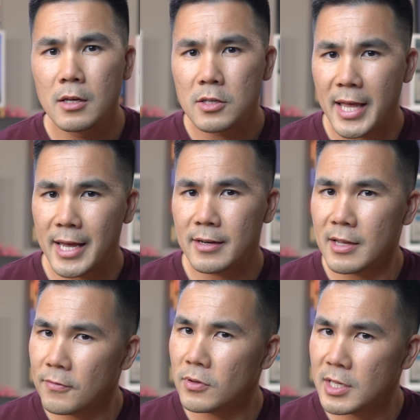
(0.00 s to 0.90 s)
And
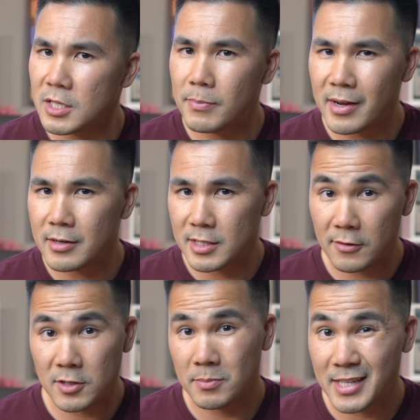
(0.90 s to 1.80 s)
if you need to buy
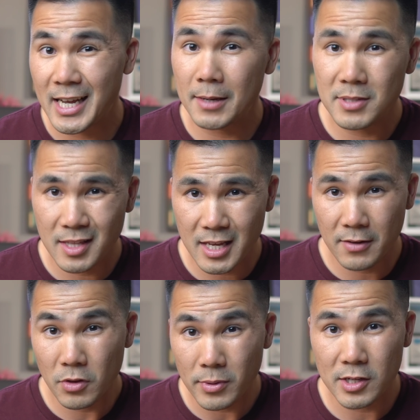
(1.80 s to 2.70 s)
yourself some time to think
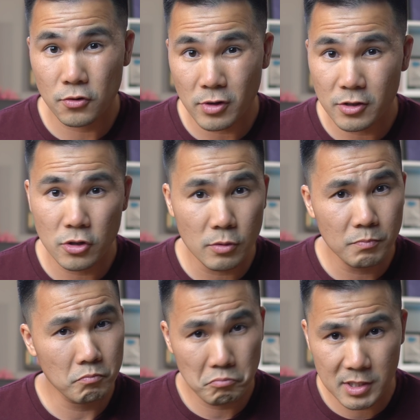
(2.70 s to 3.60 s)
of the right structure,
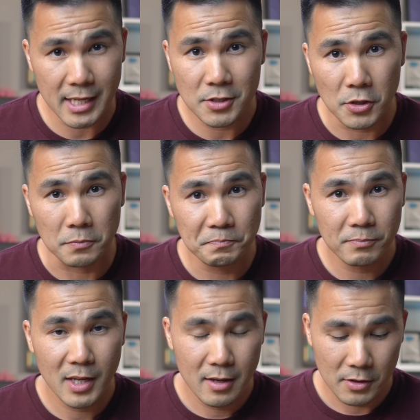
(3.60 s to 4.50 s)
say so.
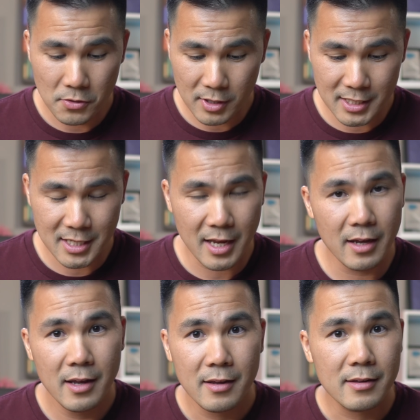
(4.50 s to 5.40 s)
You can
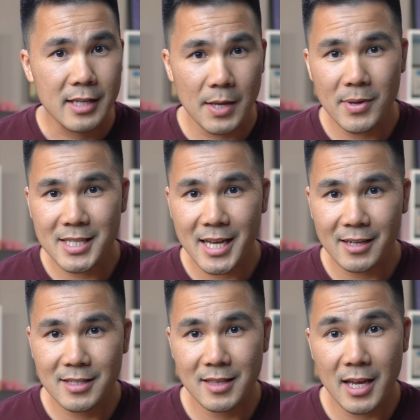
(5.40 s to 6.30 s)
say, give me a
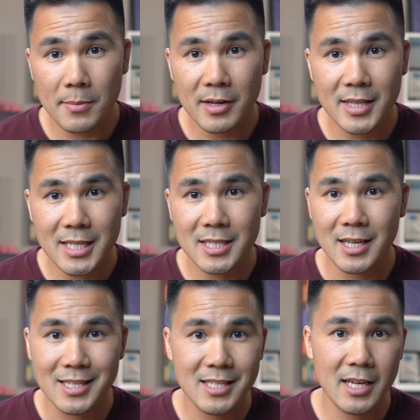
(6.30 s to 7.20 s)
second to think about this,
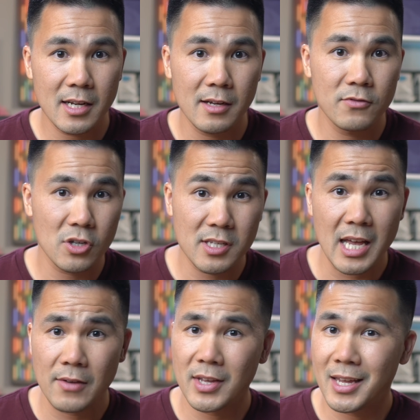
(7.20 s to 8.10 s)
instead of just
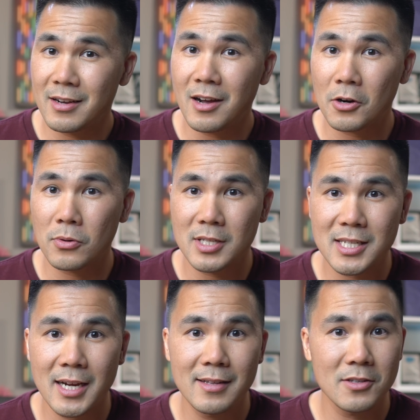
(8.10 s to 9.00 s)
having an awkward
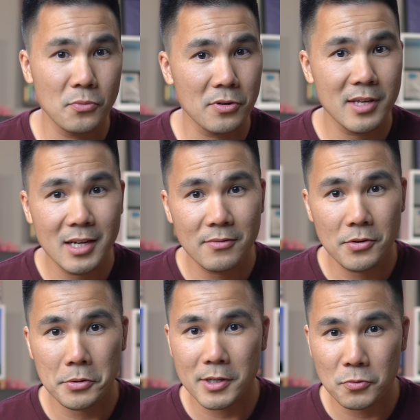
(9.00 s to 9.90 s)
silence where the
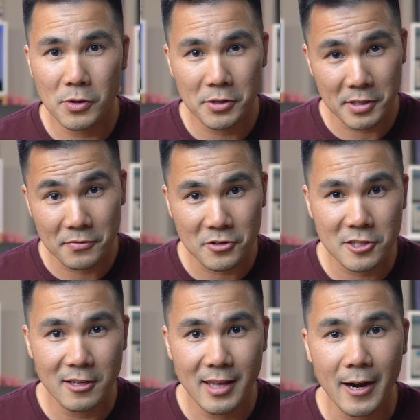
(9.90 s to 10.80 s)
interviewer is wondering if you're
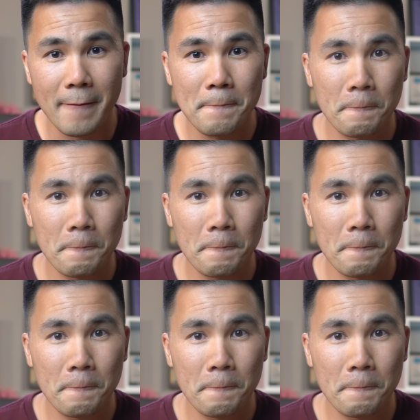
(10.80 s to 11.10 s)
still there.